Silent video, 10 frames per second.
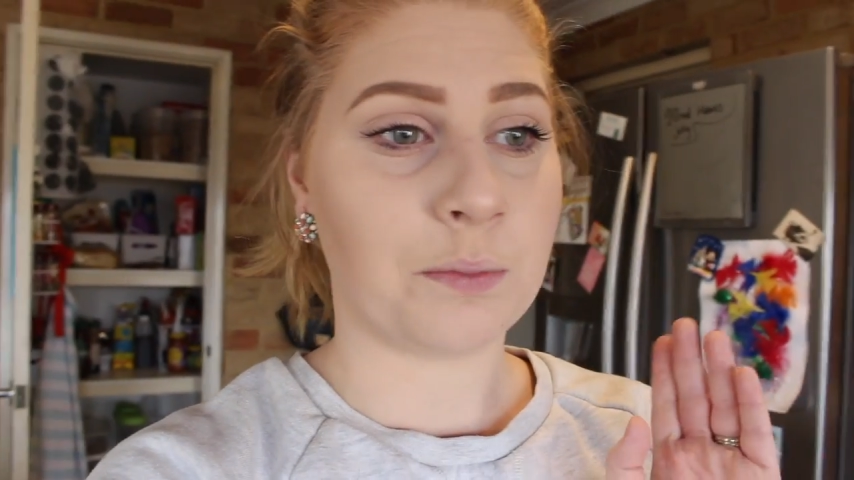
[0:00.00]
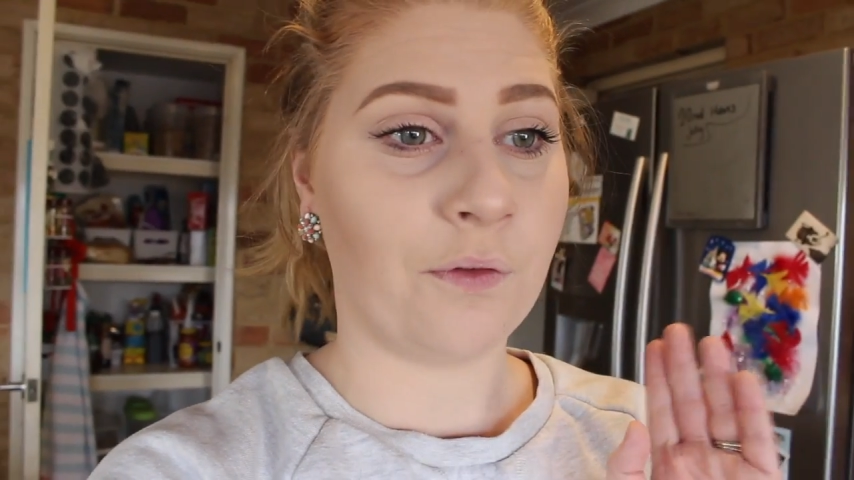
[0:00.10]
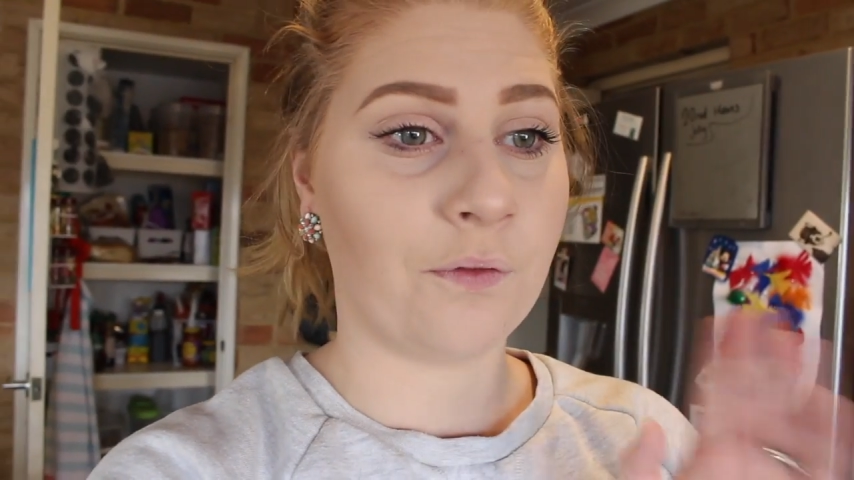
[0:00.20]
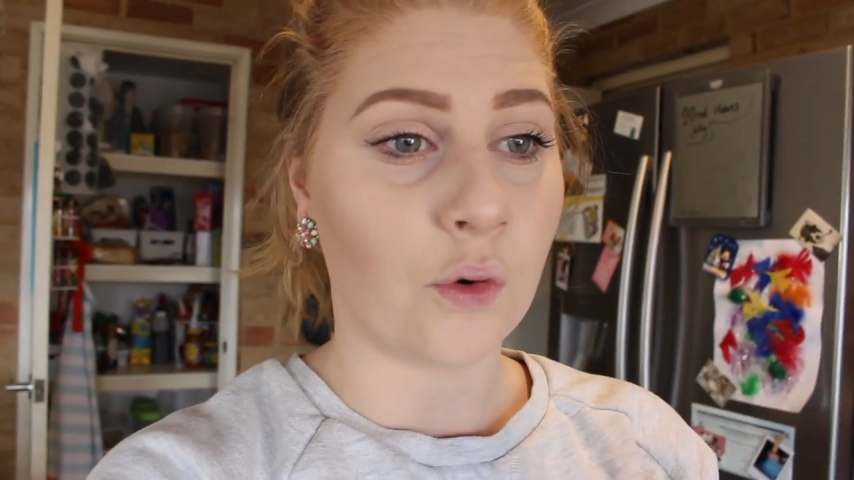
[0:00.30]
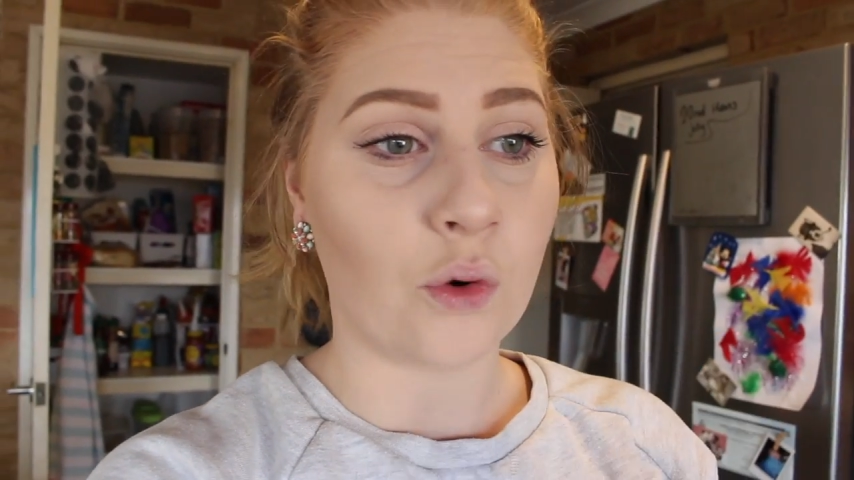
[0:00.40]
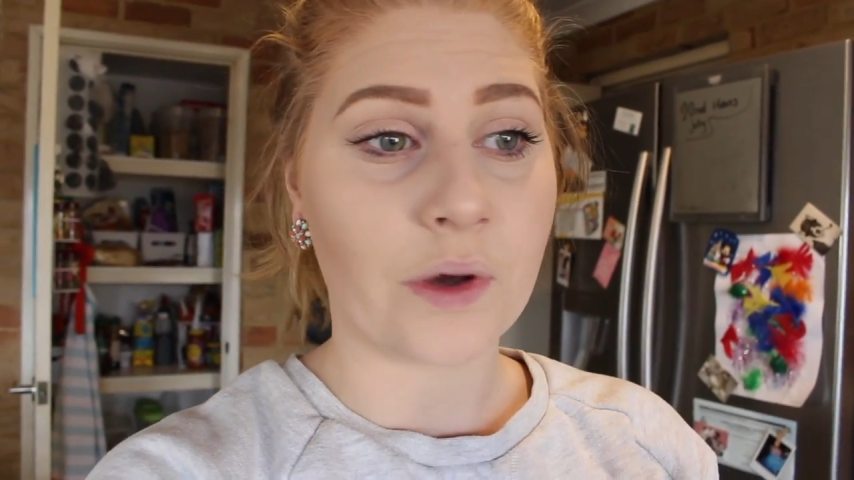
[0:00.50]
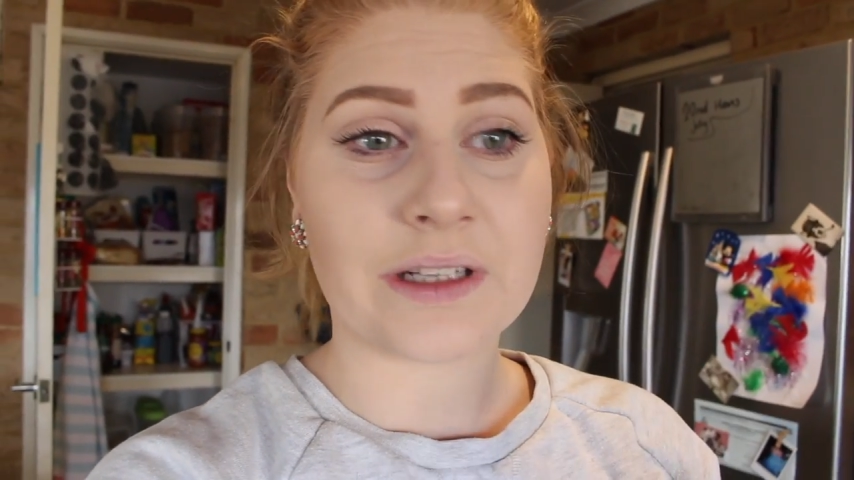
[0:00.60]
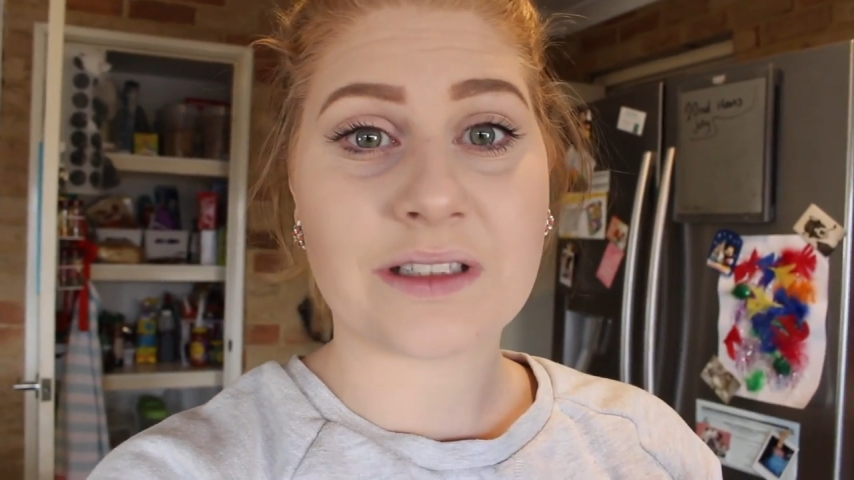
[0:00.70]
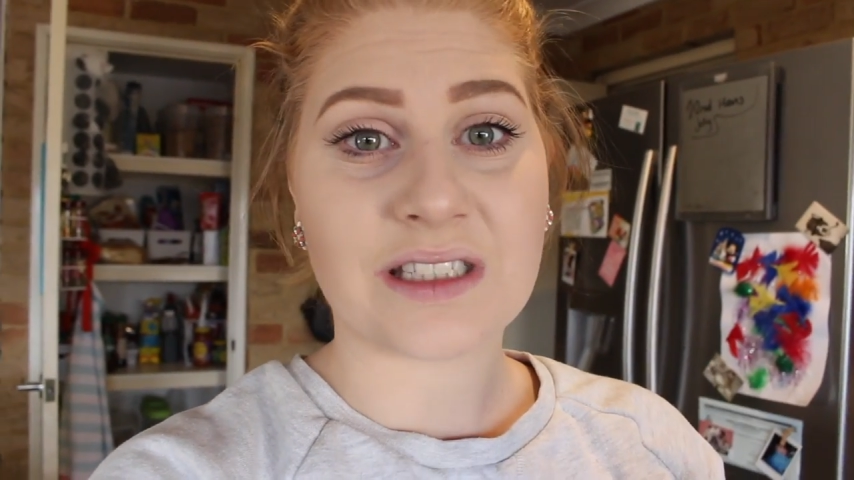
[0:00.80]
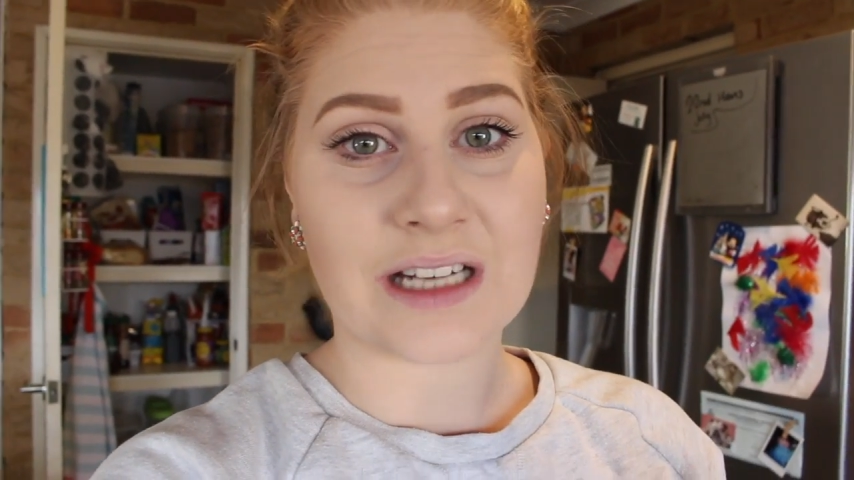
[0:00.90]
before
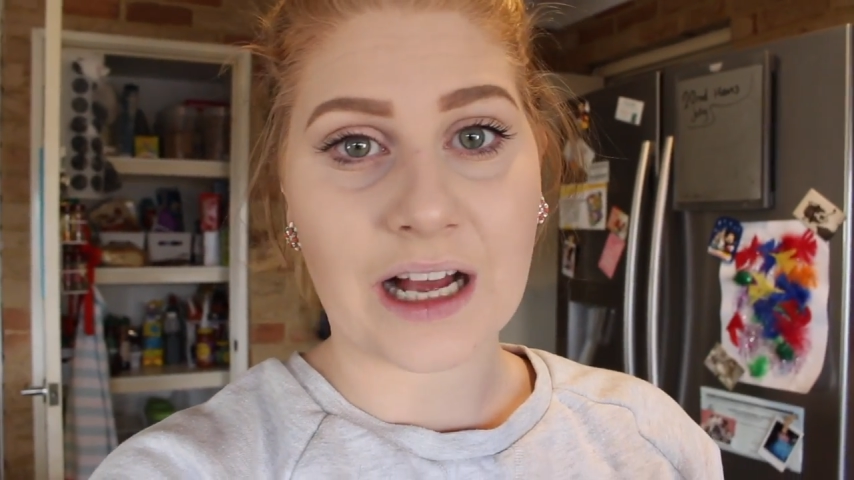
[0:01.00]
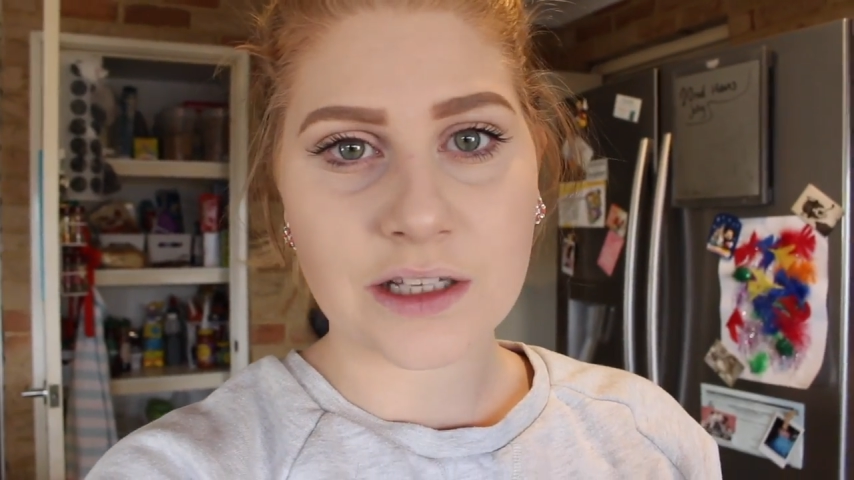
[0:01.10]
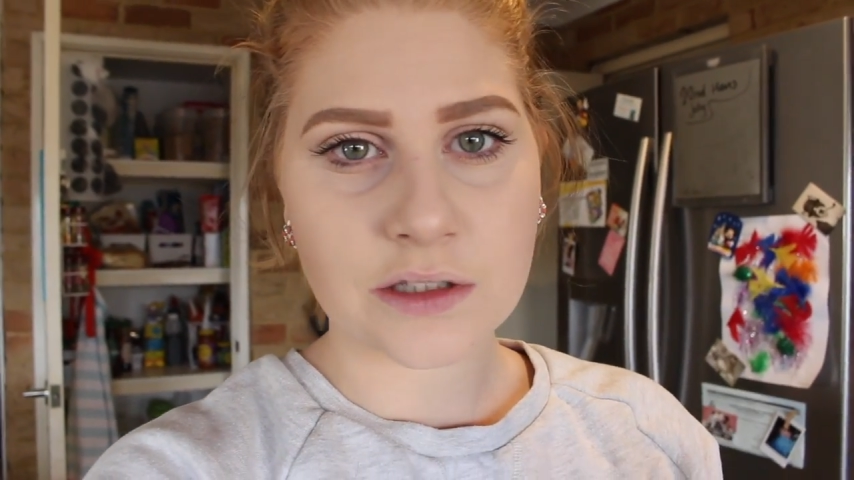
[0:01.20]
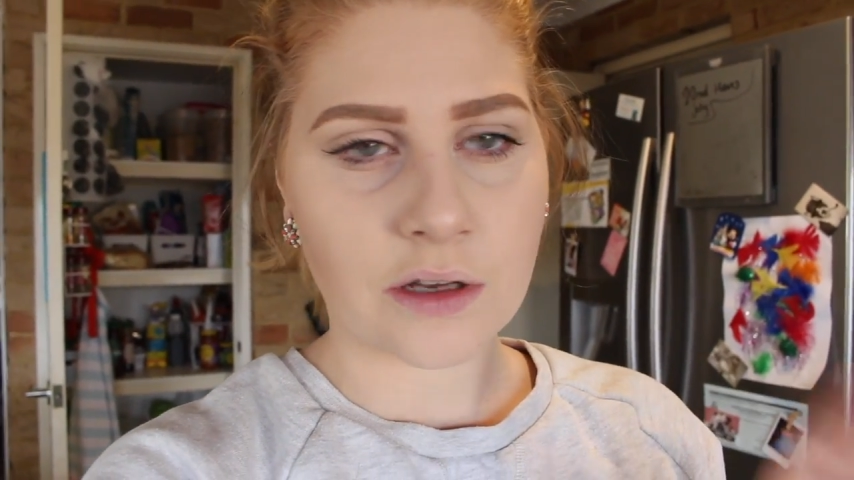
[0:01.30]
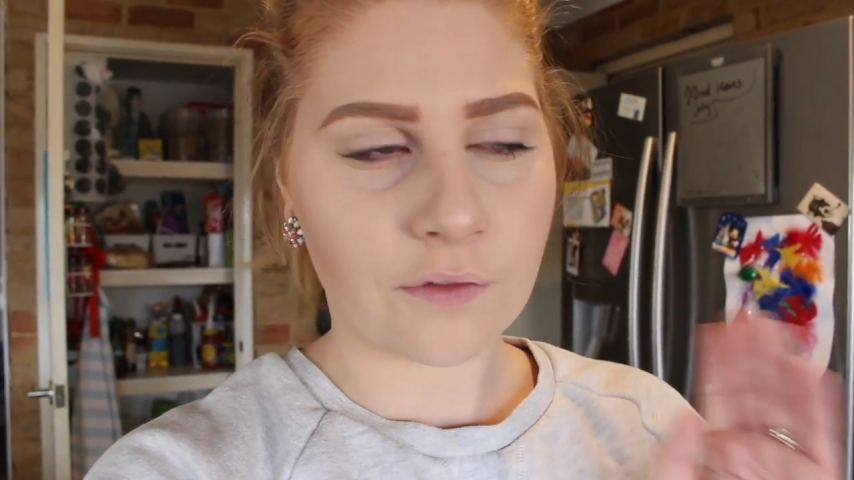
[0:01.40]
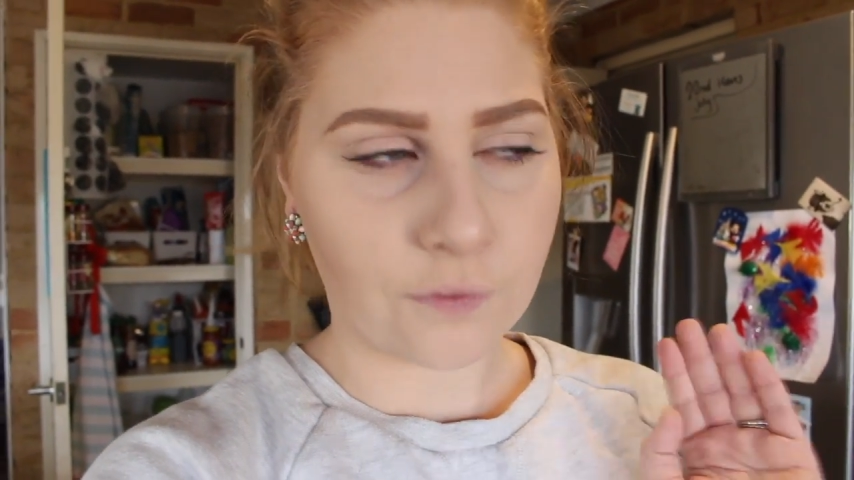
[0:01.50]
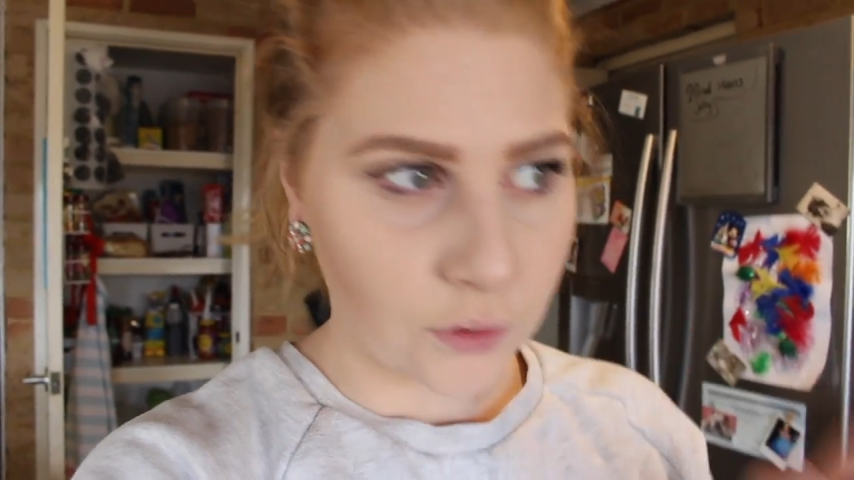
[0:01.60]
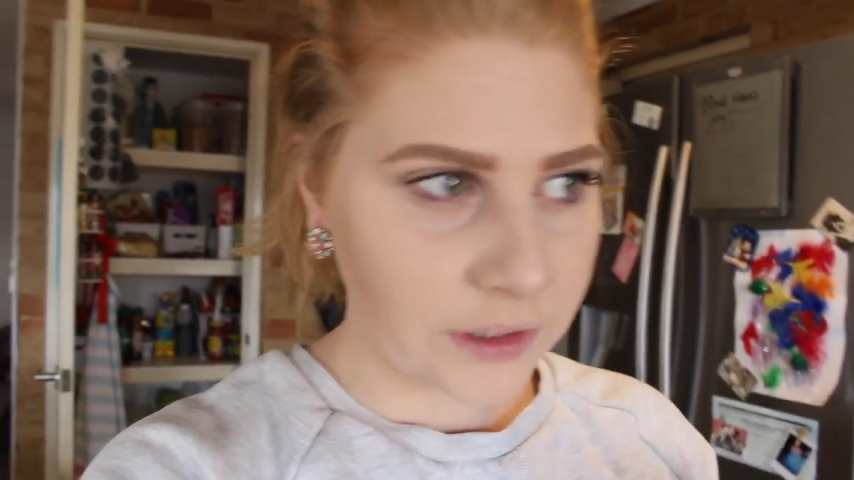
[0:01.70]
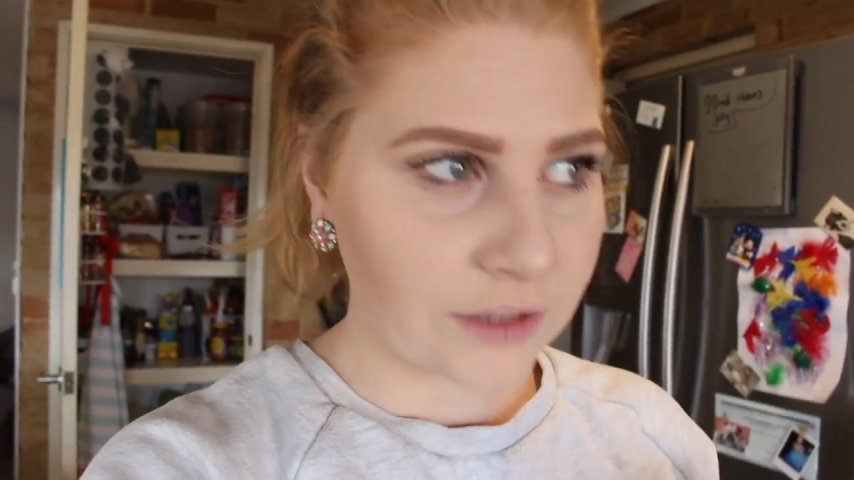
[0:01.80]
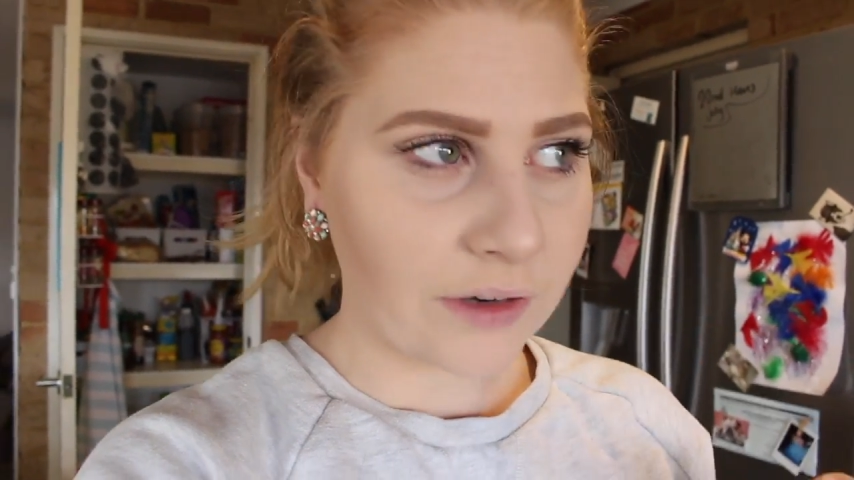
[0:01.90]
it starts fully